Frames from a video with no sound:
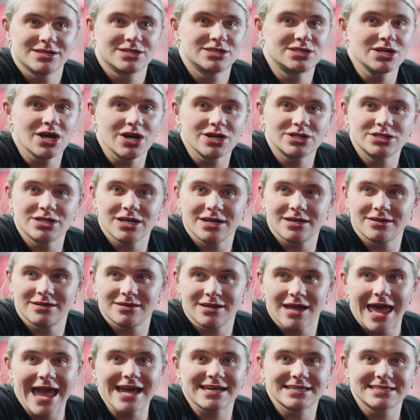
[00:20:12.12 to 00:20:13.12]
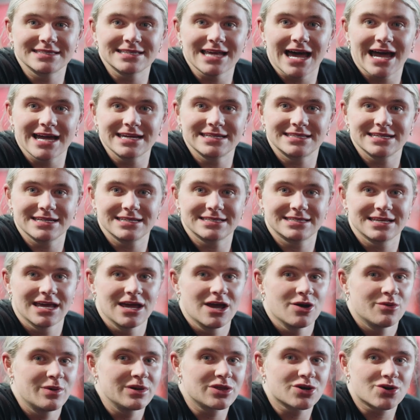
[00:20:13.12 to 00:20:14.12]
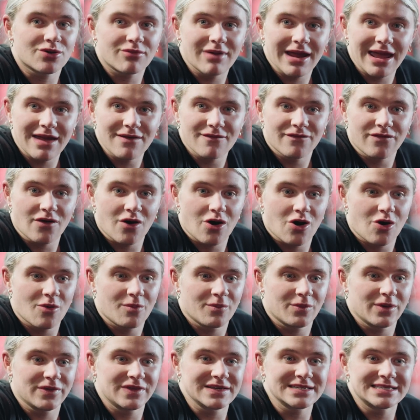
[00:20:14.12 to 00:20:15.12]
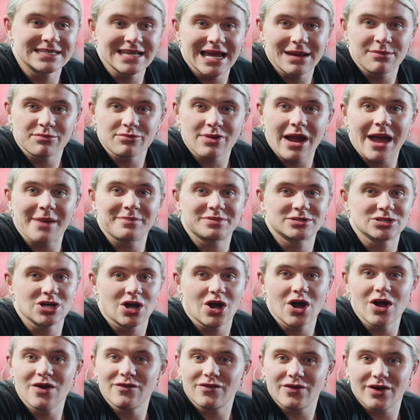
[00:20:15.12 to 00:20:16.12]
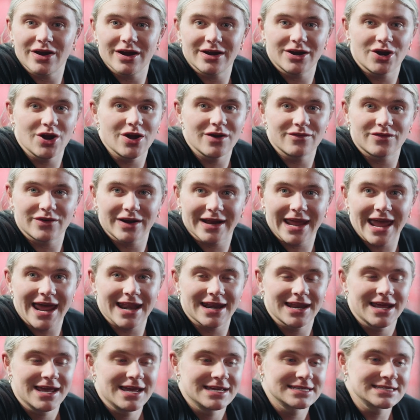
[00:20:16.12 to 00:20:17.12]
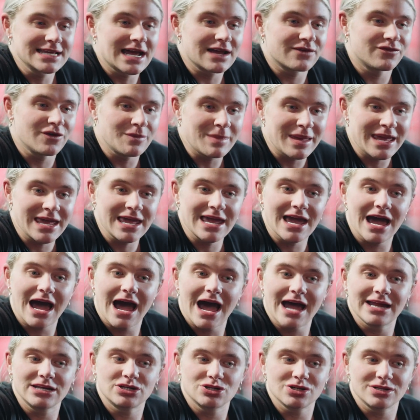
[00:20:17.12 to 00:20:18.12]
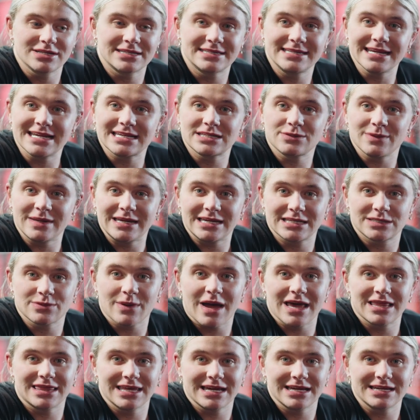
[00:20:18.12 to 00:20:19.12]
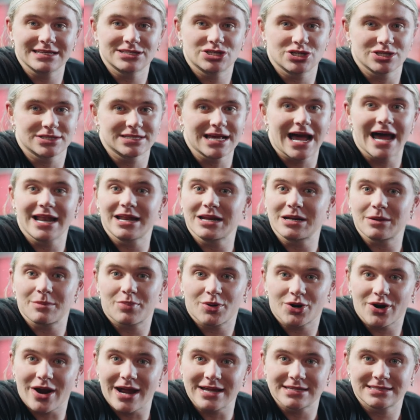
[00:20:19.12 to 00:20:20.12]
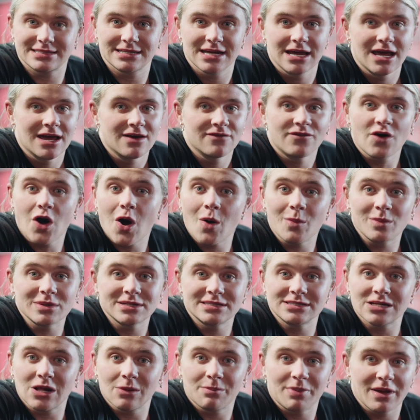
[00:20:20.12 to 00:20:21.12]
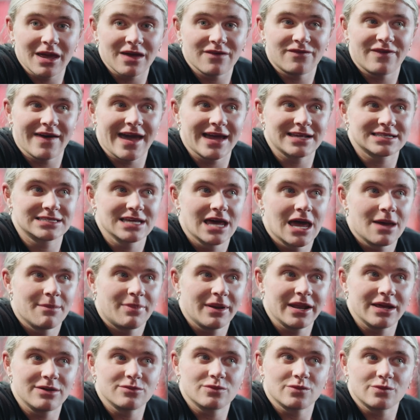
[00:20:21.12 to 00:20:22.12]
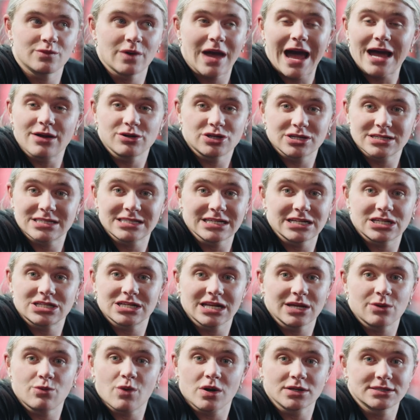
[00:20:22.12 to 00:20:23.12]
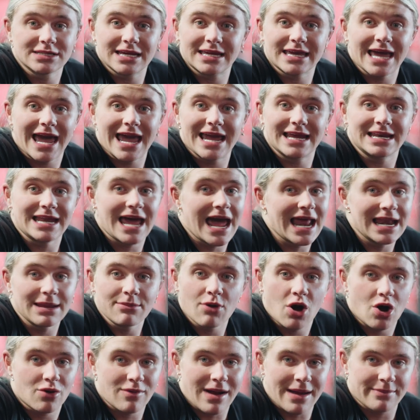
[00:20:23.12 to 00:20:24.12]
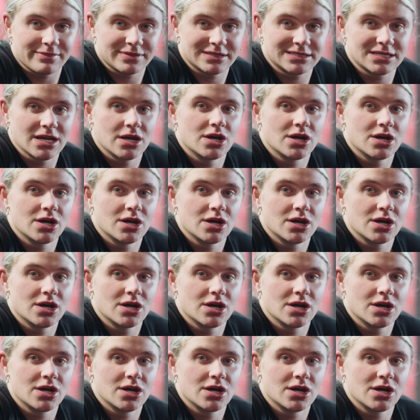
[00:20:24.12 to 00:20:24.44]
certain exercises with great form, with the same reps over and over again. It's like for me, I've done 6 weeks where things just hadn't progressed. Form was still perfect, but I just literally wasn't getting any more reps.